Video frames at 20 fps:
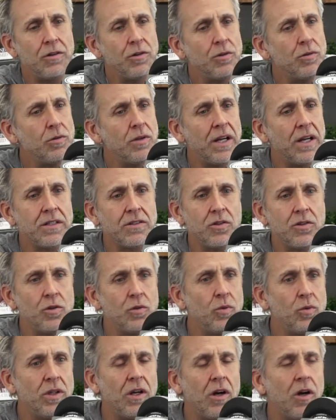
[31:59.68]
liked who,
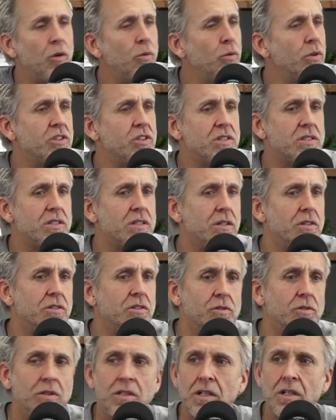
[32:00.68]
we all would just start
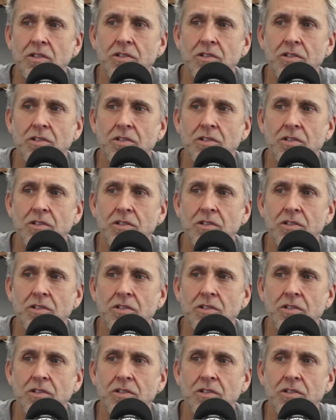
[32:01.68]
doing country